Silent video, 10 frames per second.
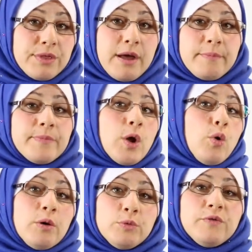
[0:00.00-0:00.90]
them
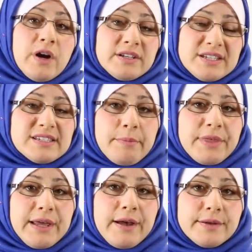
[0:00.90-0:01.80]
or move on to
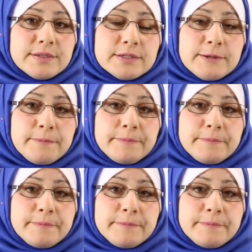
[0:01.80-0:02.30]
something else.